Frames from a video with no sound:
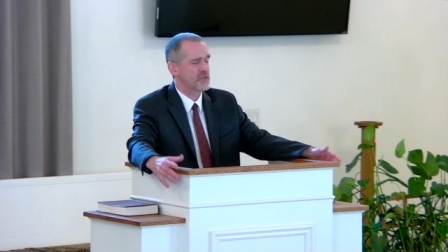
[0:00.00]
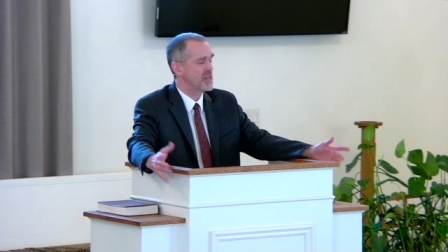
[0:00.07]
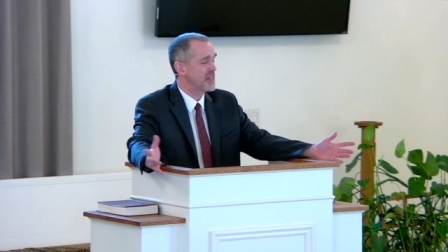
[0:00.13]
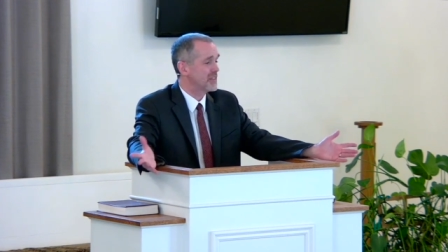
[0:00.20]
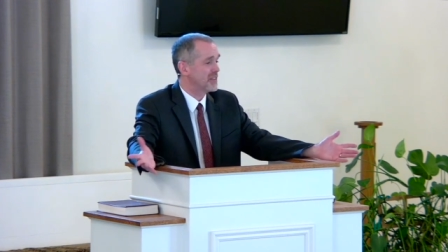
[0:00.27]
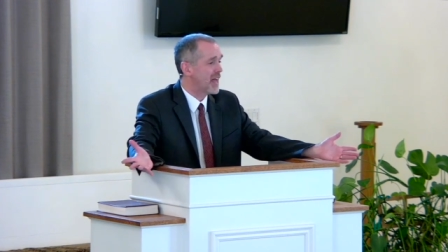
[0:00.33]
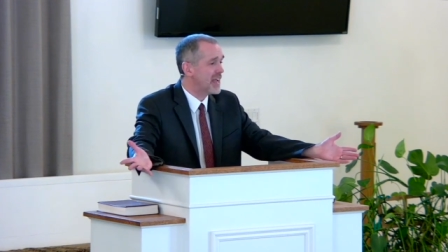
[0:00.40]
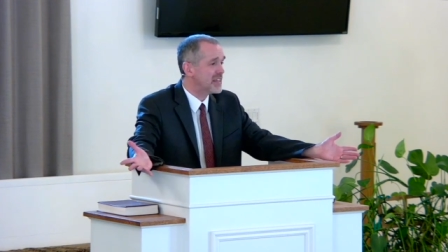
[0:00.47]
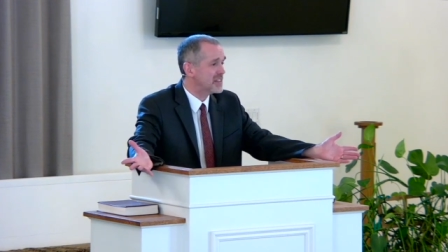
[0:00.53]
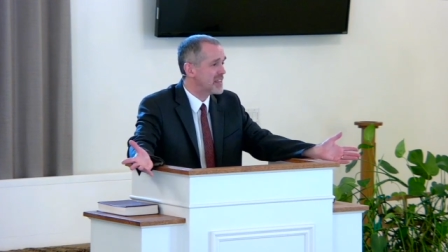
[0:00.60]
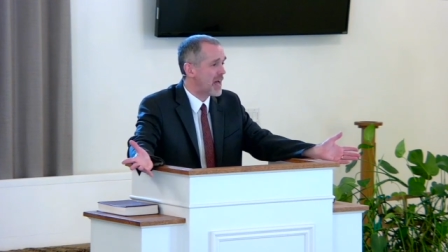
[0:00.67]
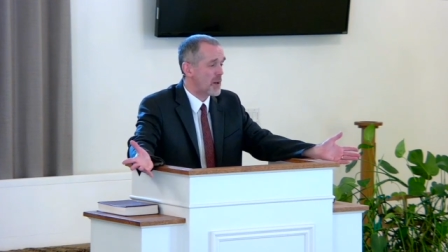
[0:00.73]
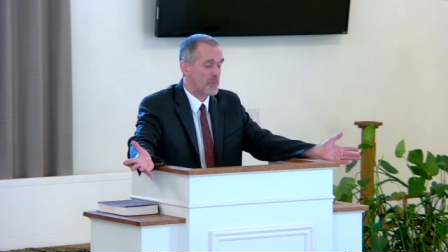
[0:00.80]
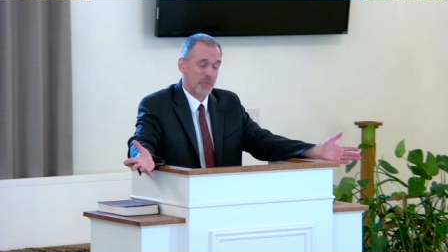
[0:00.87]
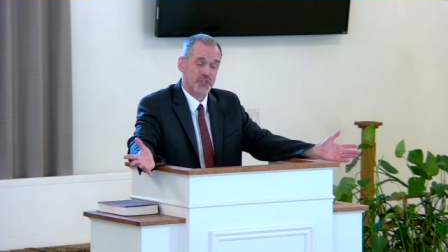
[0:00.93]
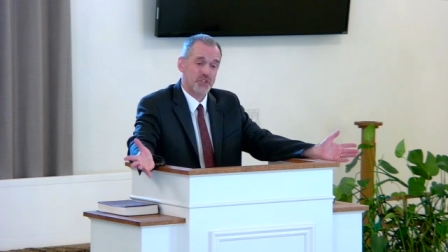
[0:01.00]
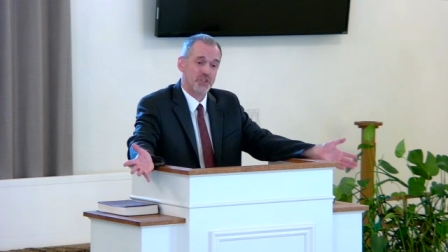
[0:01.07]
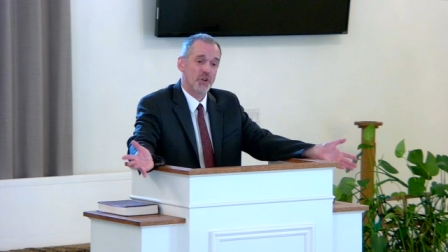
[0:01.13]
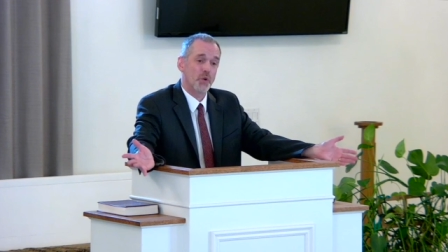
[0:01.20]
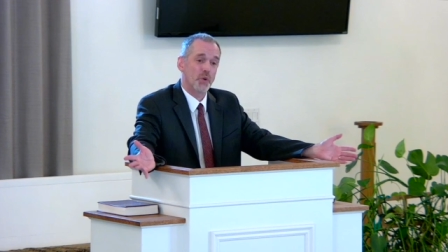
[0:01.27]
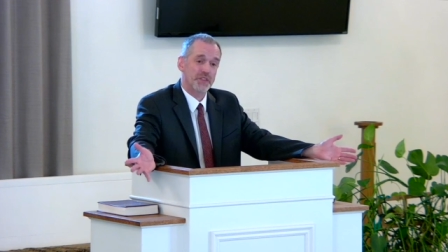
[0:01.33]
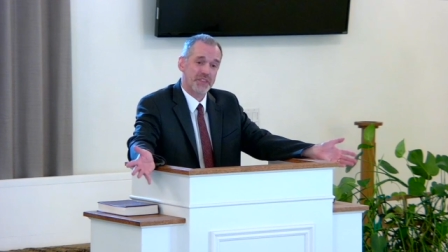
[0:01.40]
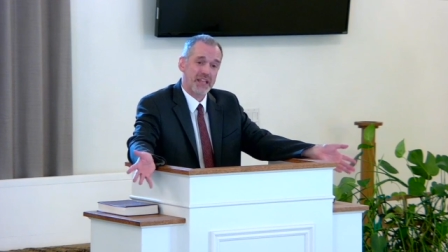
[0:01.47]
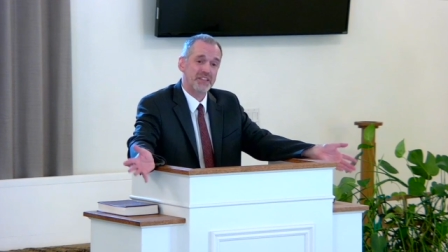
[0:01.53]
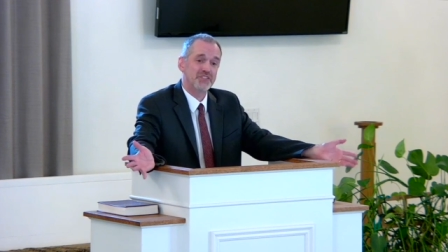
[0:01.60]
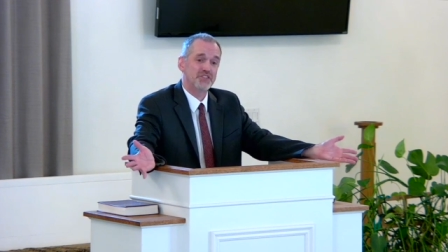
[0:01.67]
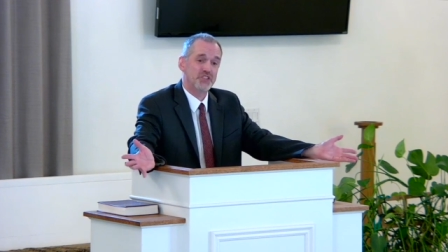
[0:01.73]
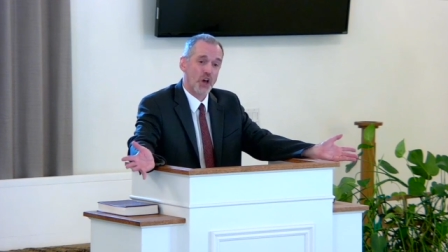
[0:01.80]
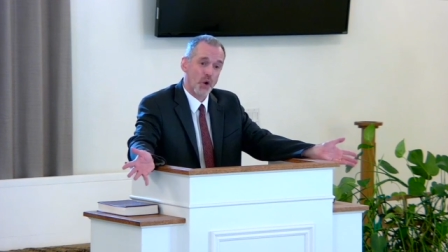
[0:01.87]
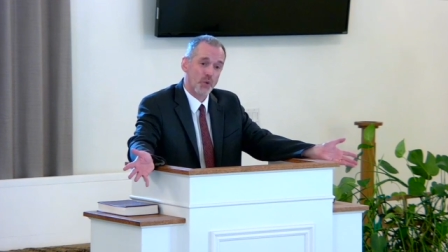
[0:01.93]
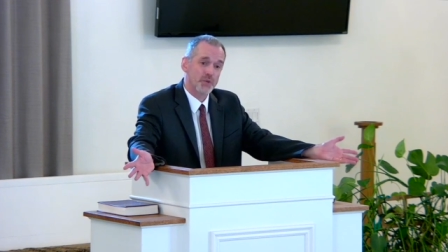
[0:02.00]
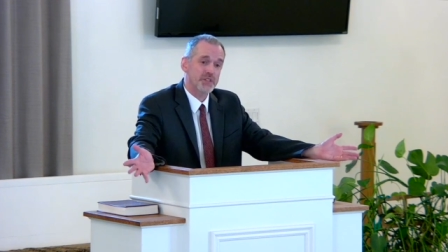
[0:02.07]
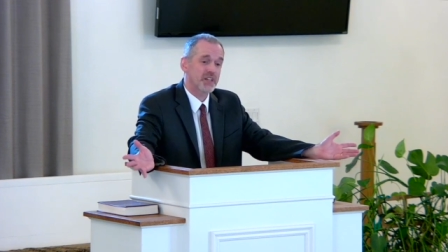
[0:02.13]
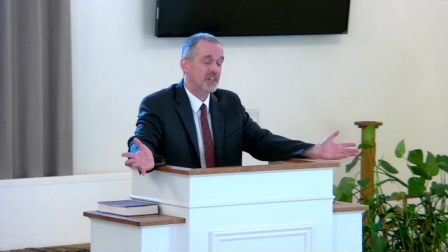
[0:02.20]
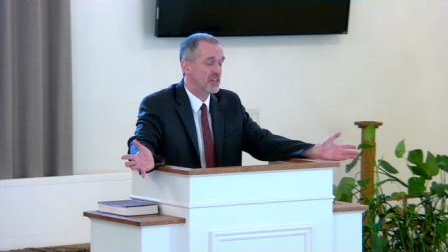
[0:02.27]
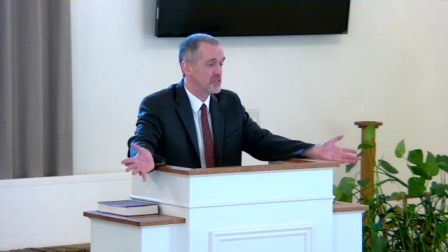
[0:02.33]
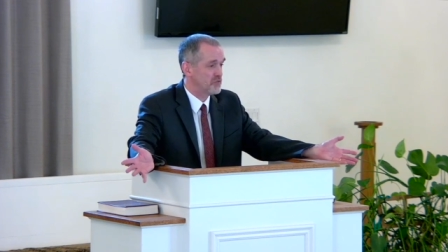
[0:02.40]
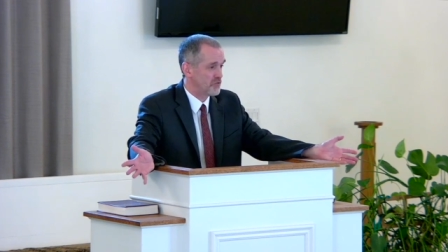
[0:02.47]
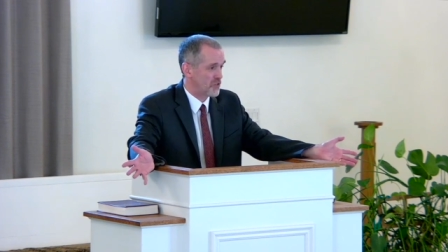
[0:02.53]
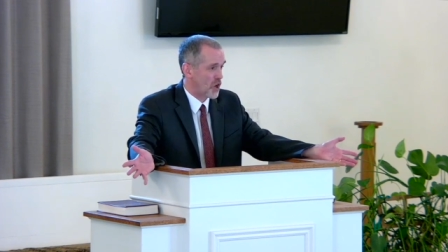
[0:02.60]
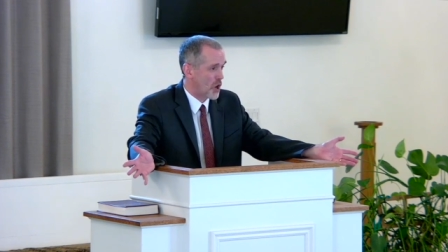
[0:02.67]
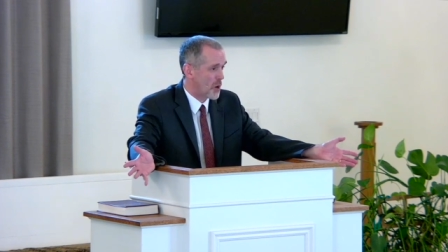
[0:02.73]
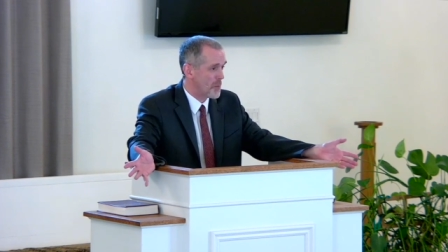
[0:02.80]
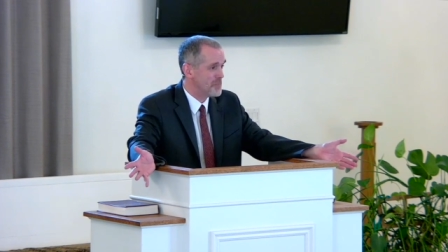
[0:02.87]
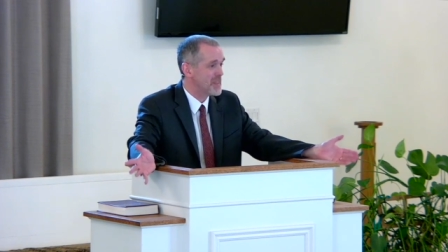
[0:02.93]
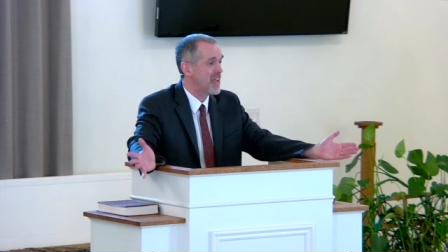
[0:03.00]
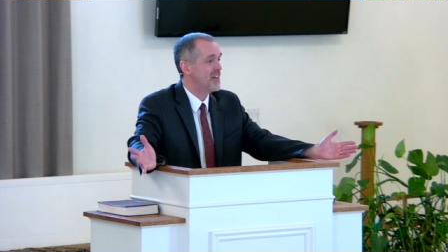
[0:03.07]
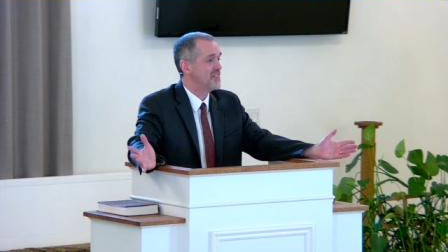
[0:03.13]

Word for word: They like that, but you know what? They don't confirm